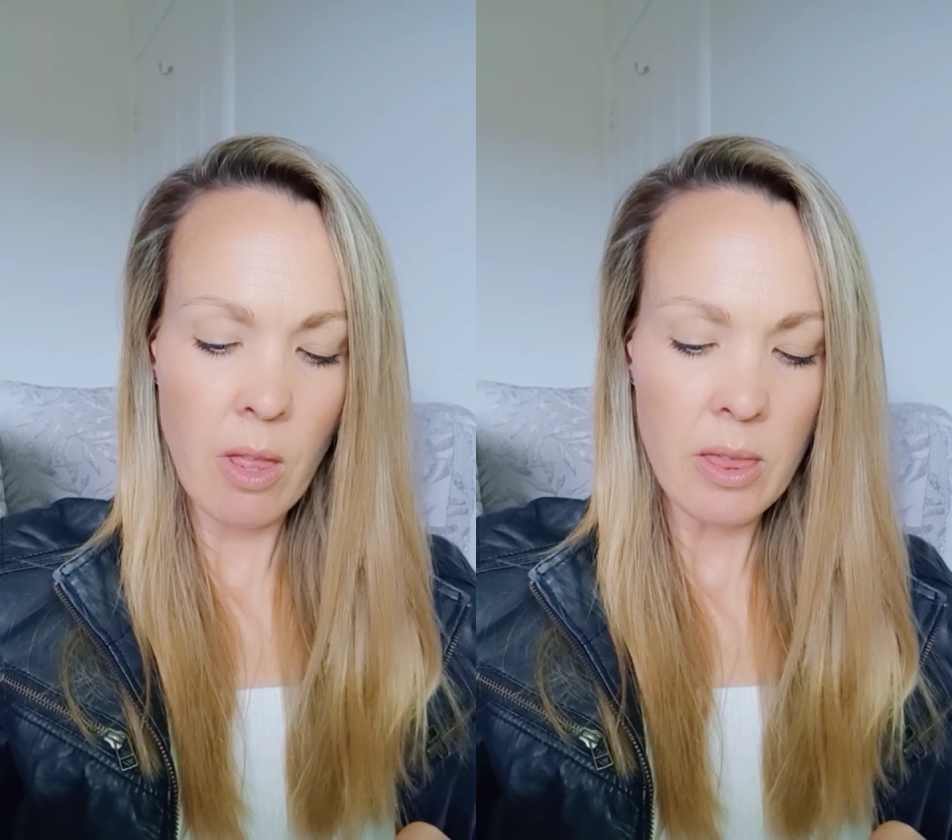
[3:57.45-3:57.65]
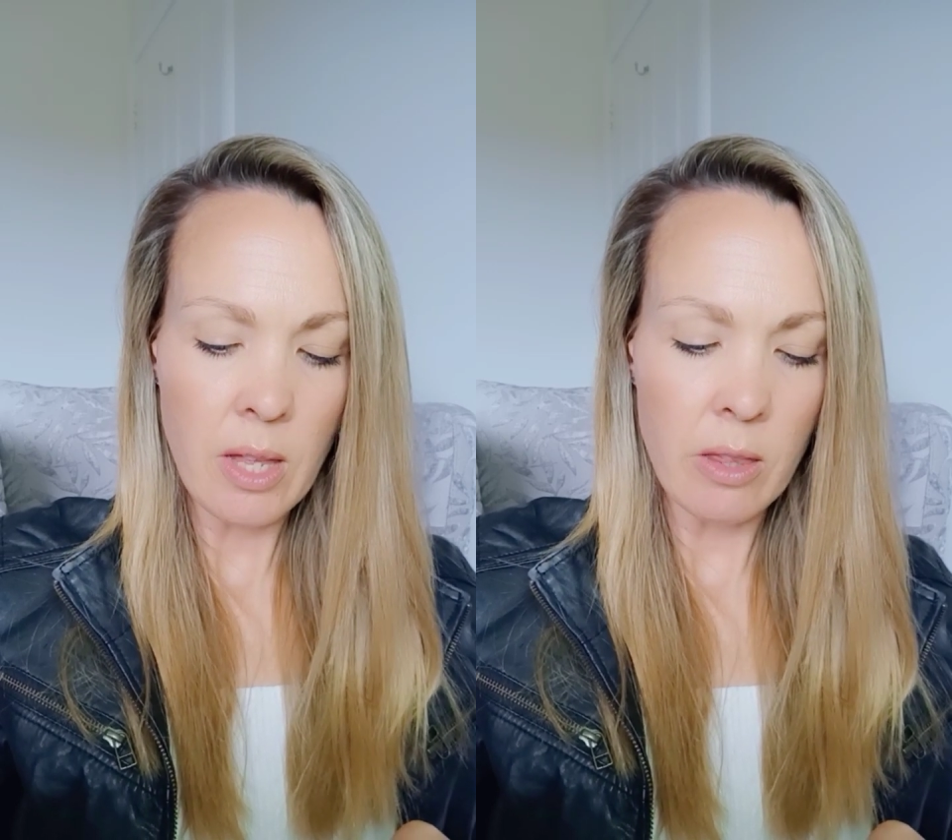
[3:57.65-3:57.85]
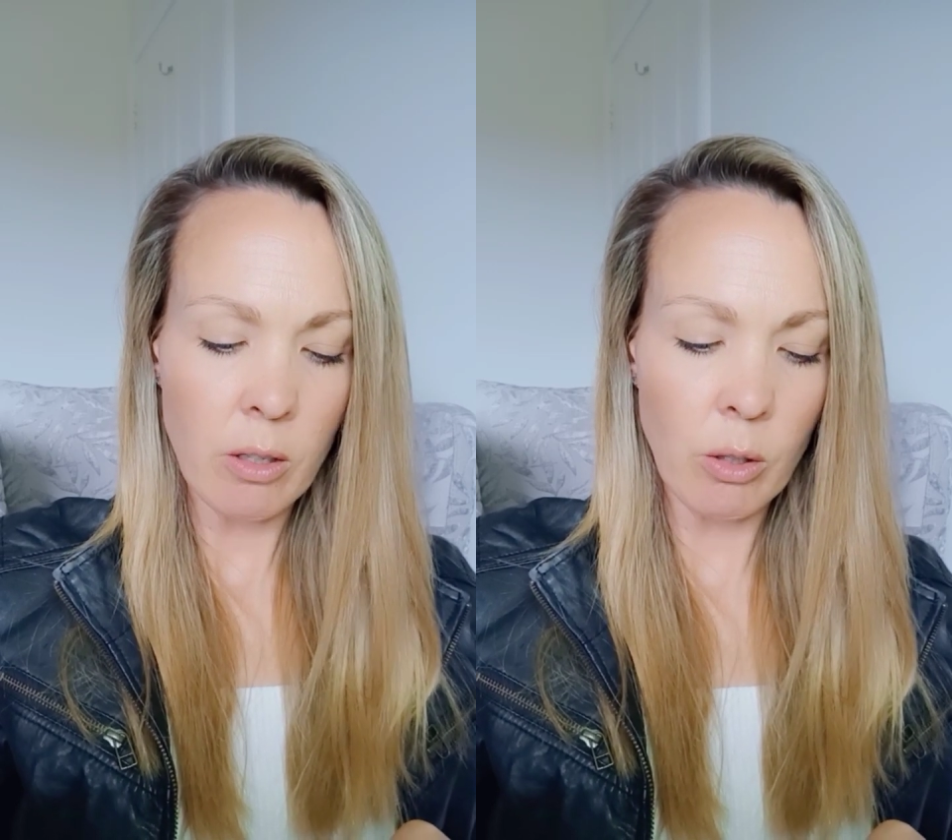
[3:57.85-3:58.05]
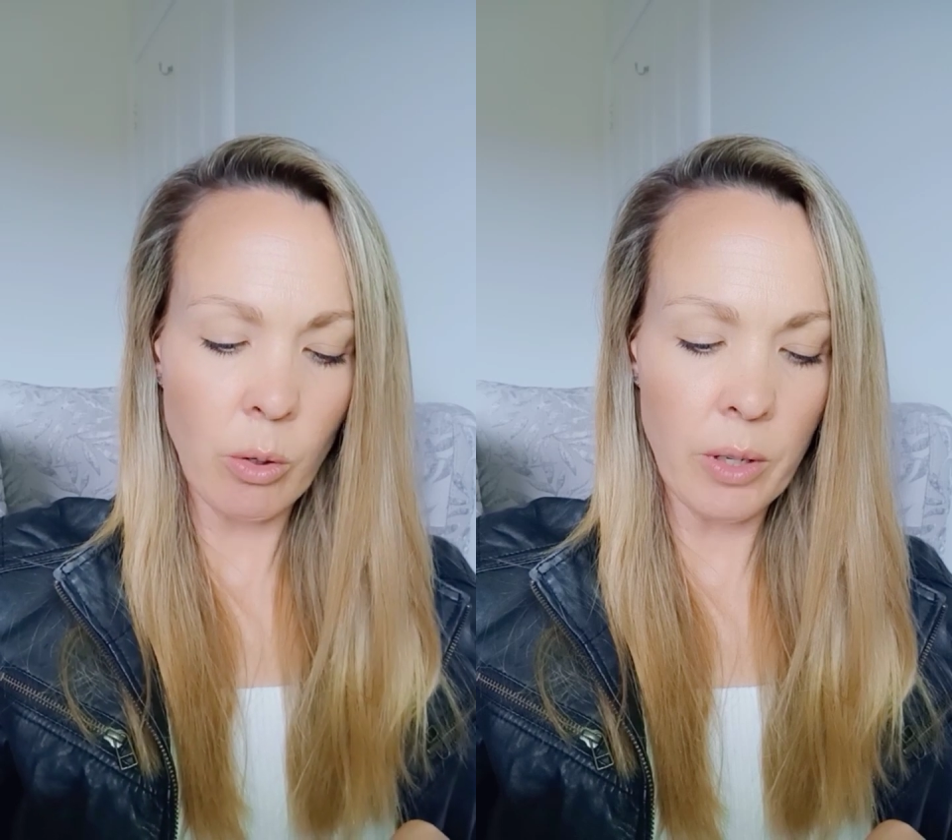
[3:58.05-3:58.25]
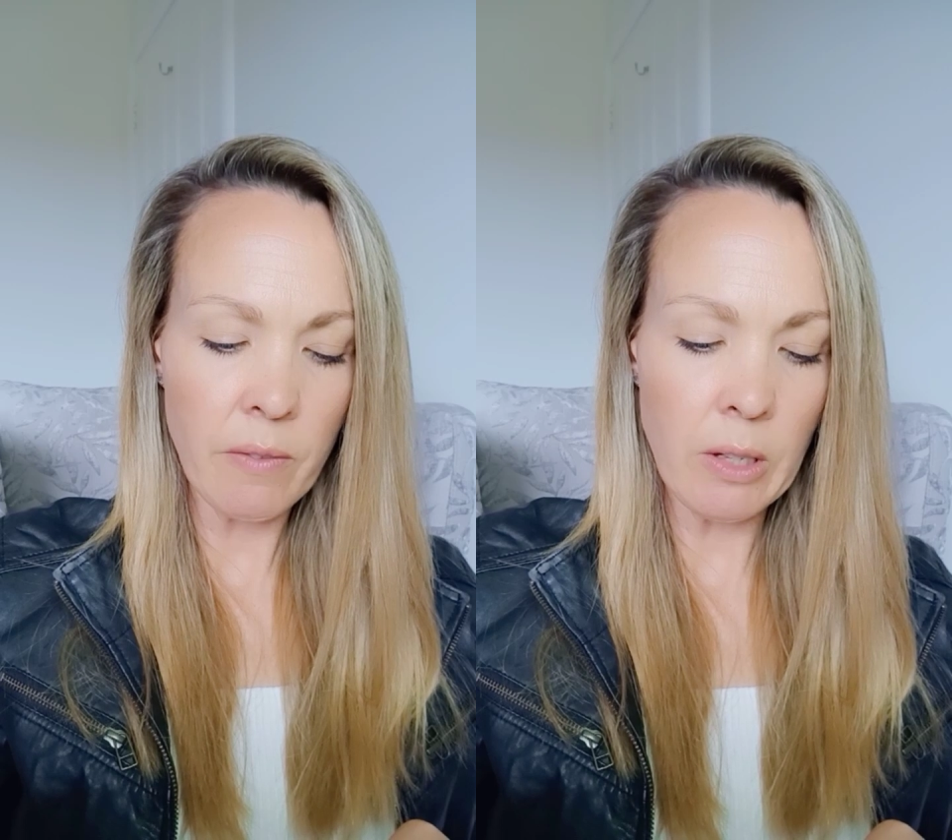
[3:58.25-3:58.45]
Then the
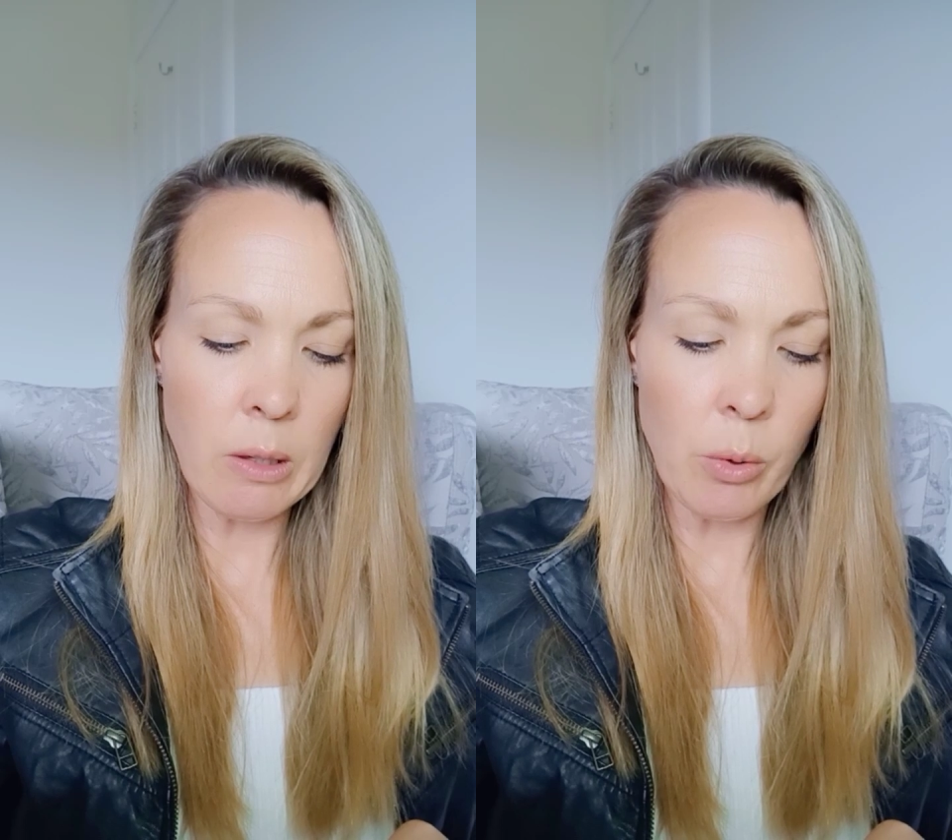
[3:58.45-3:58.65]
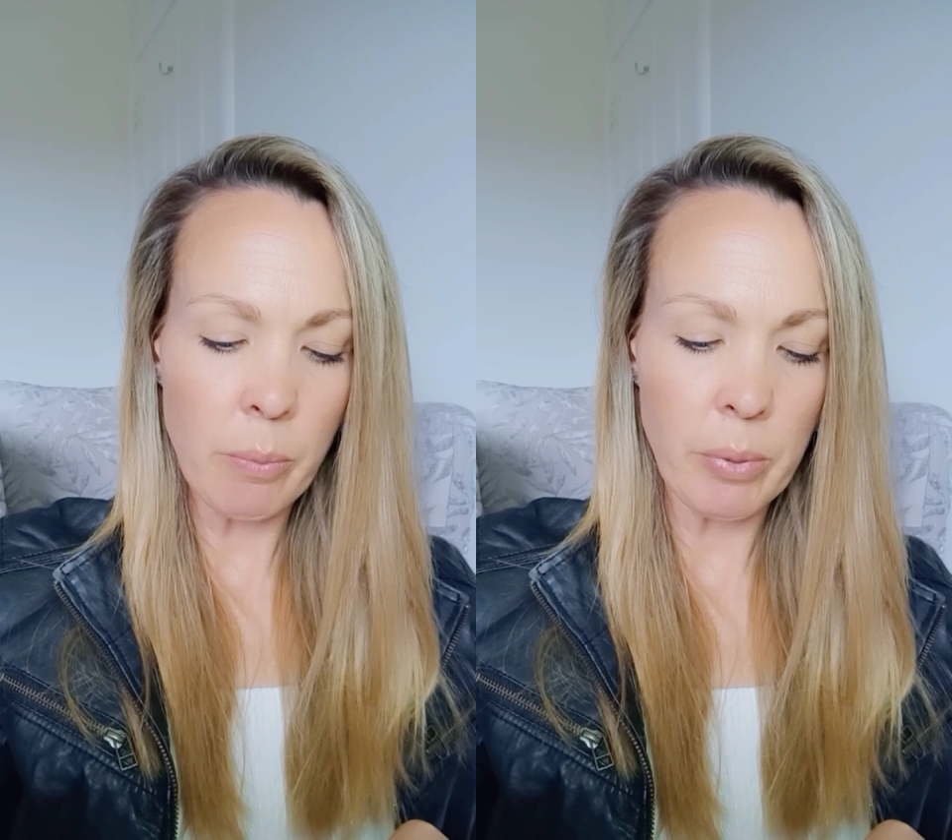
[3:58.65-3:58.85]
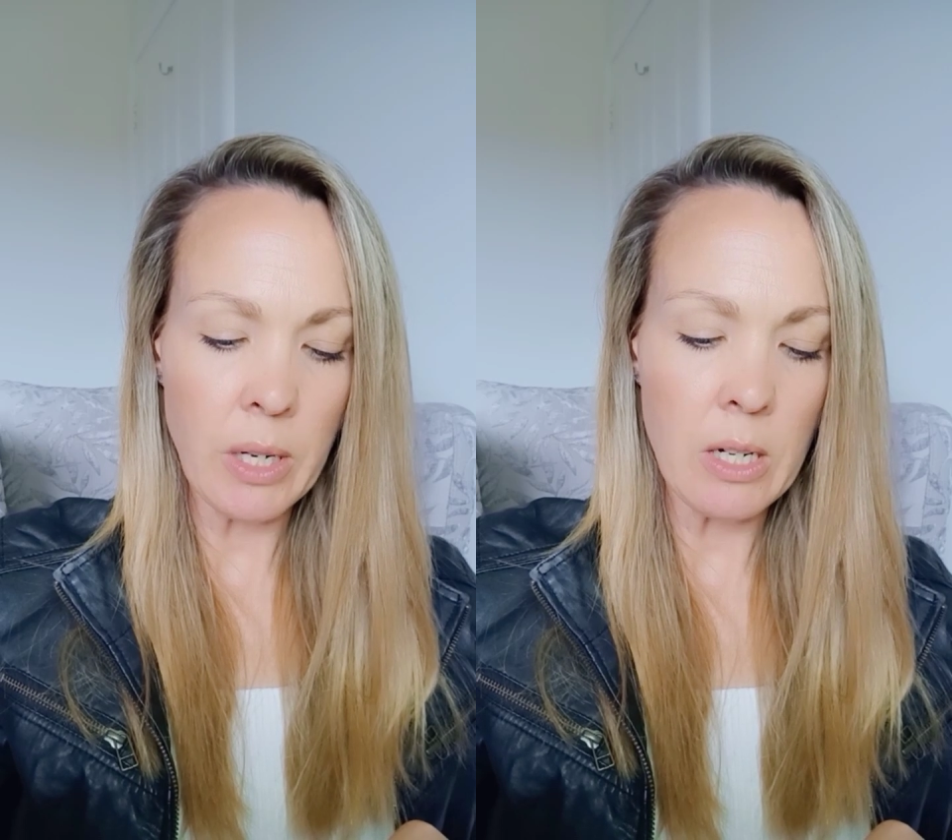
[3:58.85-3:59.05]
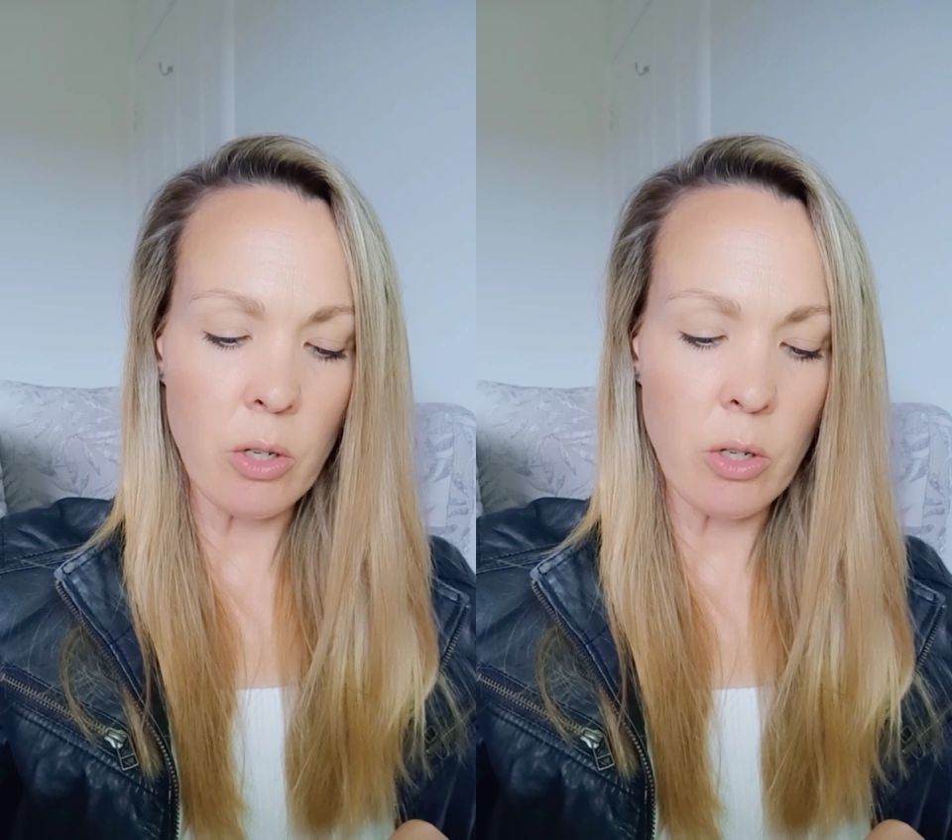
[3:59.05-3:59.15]
glory of the Lord appeared